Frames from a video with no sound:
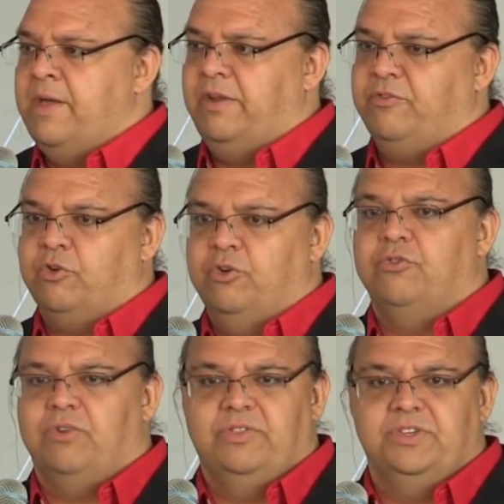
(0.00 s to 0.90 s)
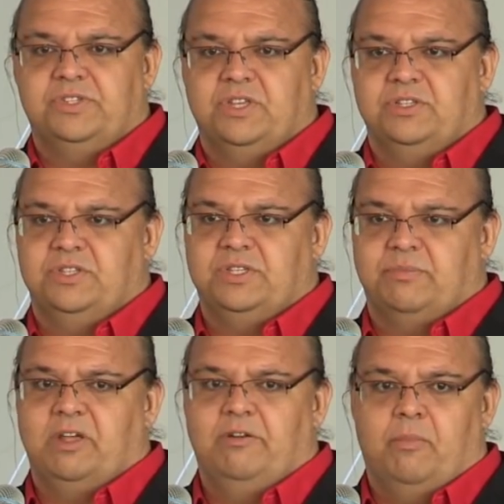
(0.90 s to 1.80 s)
And if you're going to run these things in
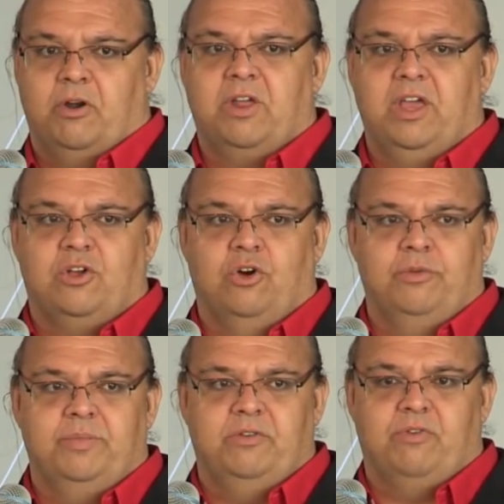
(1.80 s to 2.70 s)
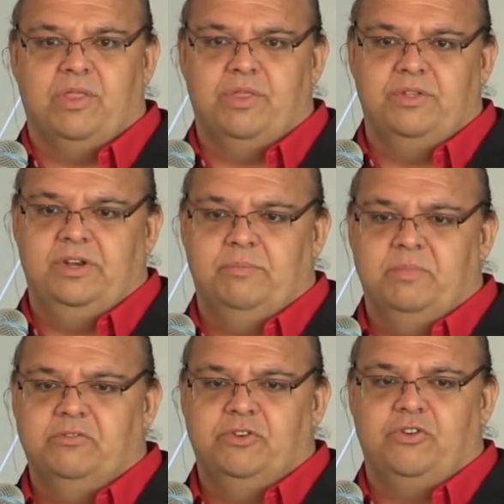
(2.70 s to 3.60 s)
some kind of market economy rather than in a
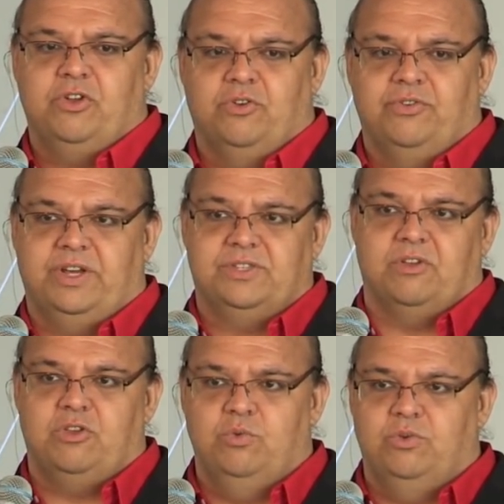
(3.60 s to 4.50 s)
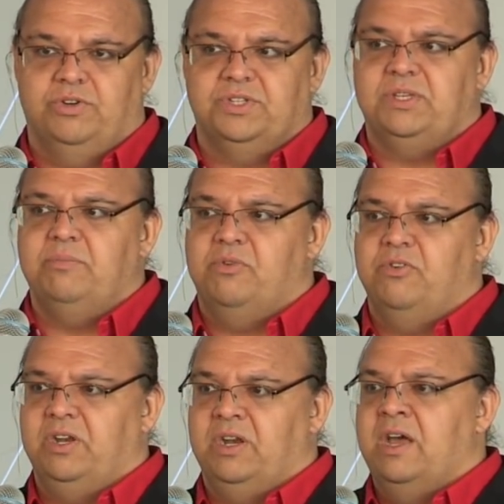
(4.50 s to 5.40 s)
military context like you would on a
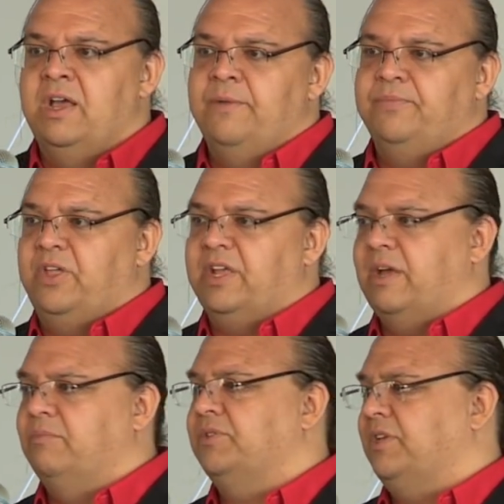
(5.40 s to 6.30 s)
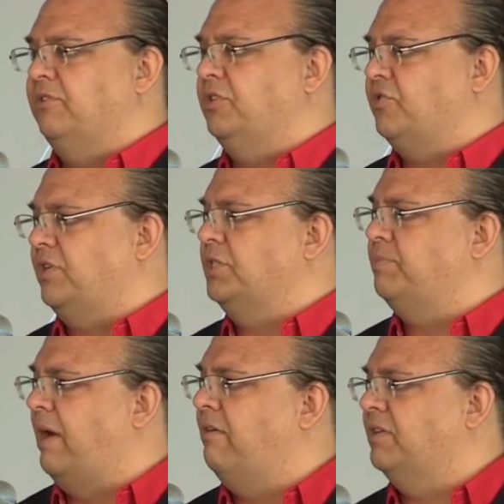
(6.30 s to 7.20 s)
submarine, then it comes down to
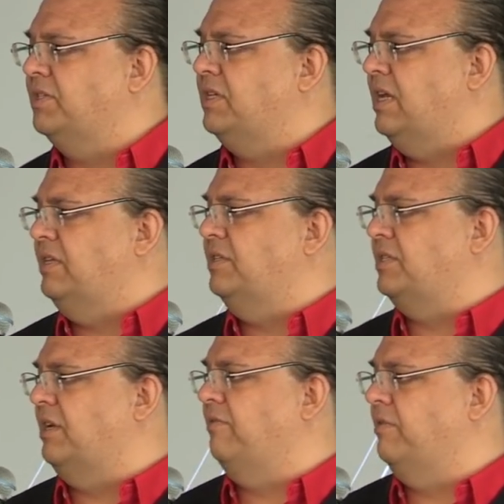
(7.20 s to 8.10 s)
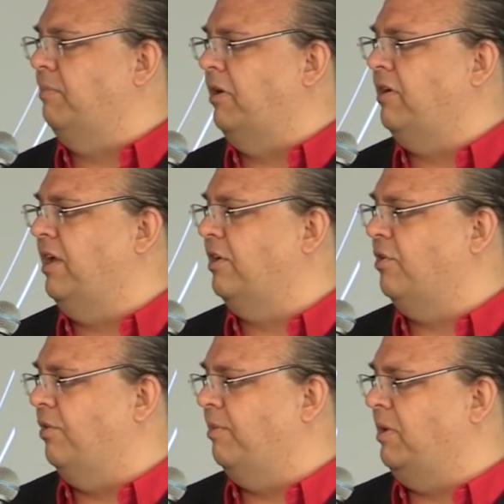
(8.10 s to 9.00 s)
transparency inside of the market
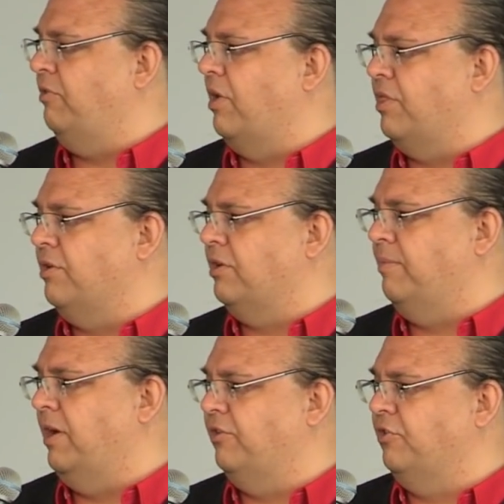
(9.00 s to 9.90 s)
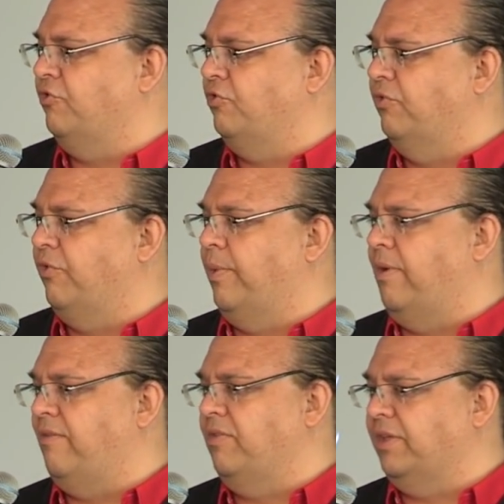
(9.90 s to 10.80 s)
economy rather than command and control for
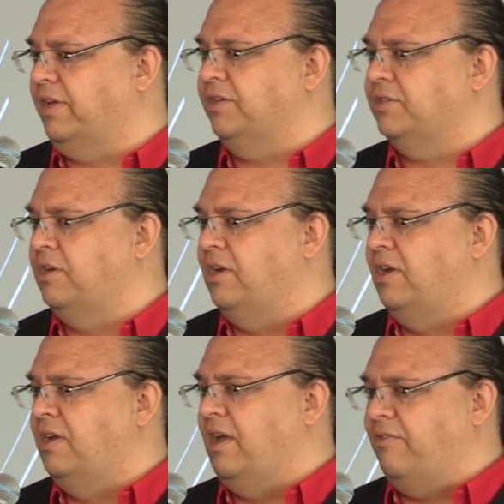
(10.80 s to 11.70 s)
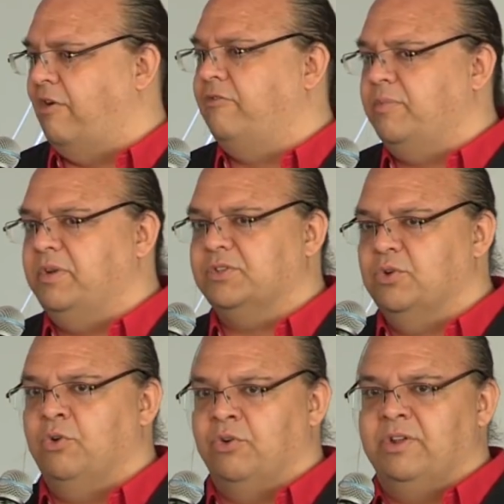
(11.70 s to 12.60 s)
where everything is. If everybody's
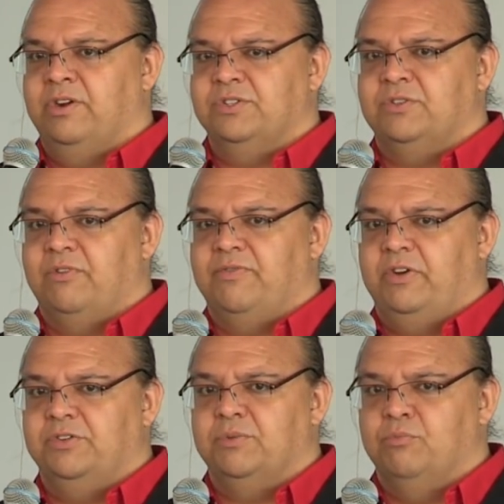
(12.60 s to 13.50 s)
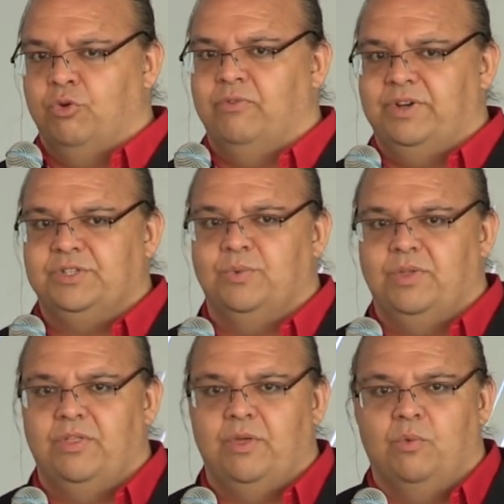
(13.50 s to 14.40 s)
going to organize their affairs in more or less the way
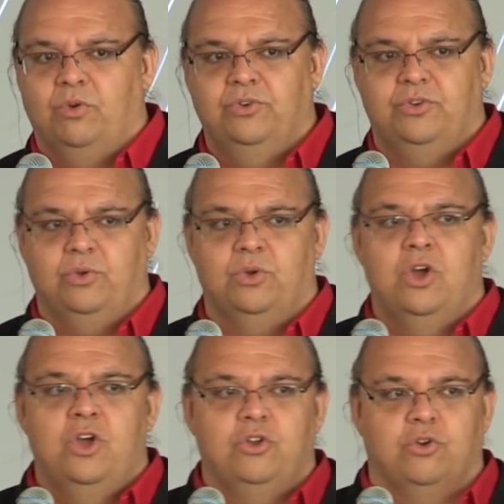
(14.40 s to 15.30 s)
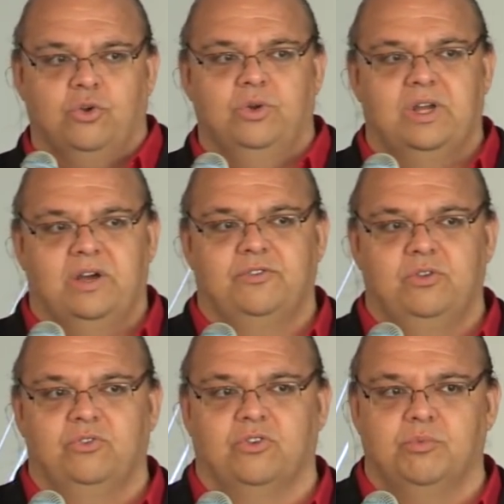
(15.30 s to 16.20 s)
that they want to, you're going to have to
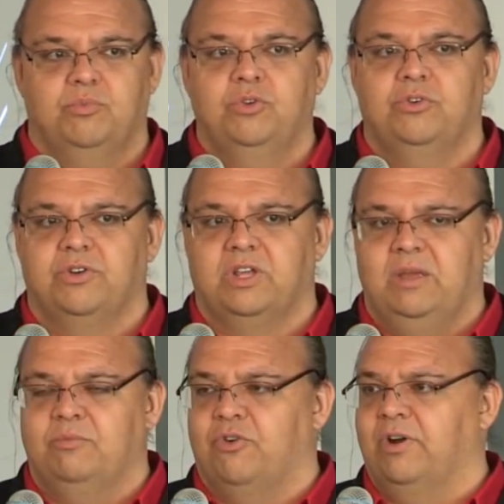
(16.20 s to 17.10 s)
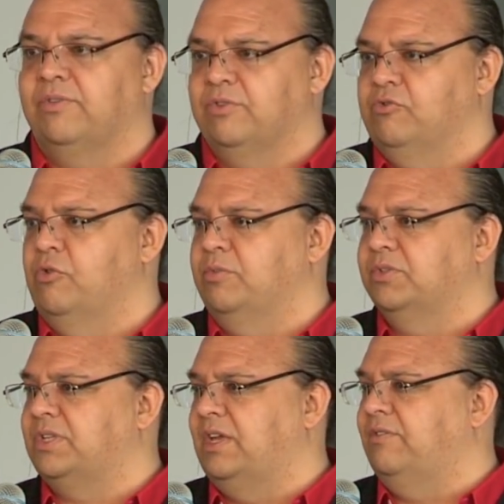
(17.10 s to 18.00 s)
use a computer to keep track of the global
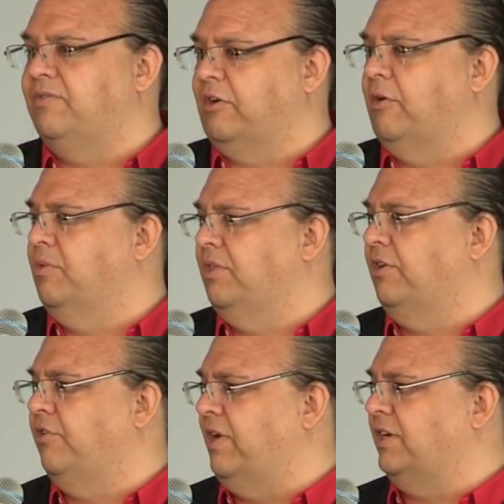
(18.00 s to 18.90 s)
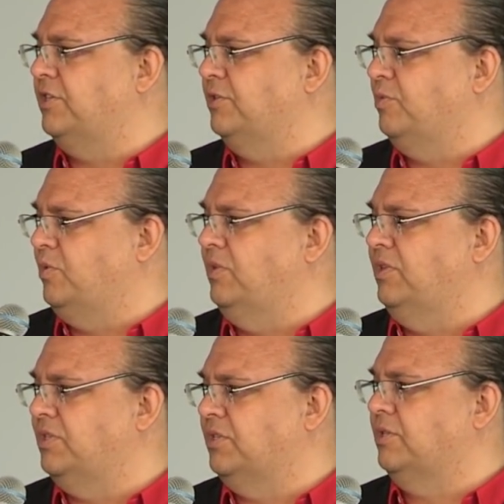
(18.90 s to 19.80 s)
state and figure out what the interactions between
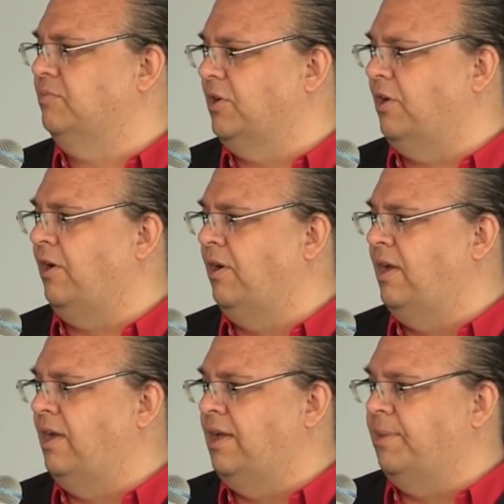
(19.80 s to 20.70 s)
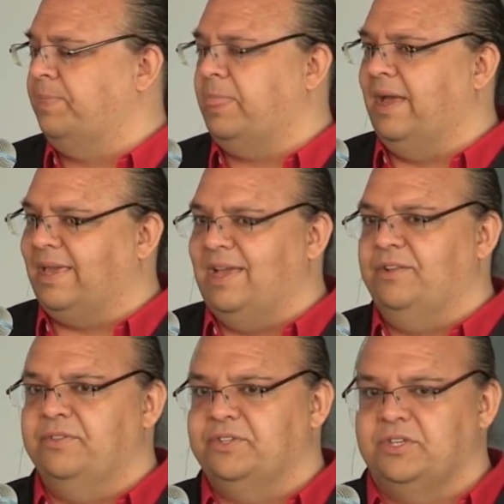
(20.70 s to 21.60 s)
these systems are.
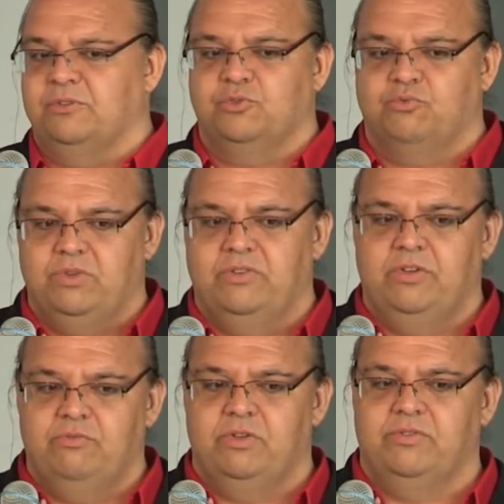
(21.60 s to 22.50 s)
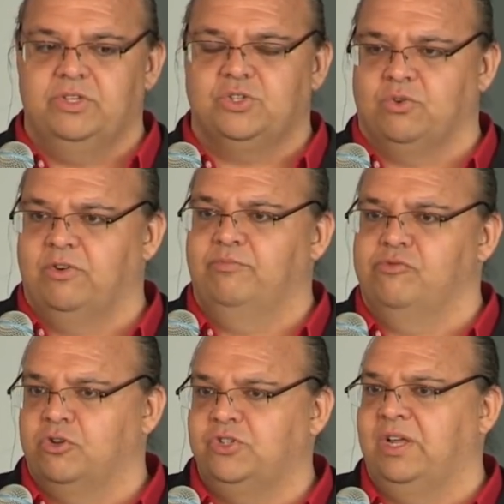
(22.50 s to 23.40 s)
Again, this sounds really, really sort of
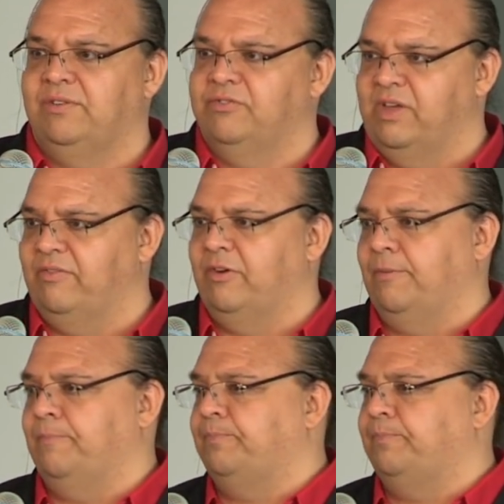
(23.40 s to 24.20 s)
blockchain flavored.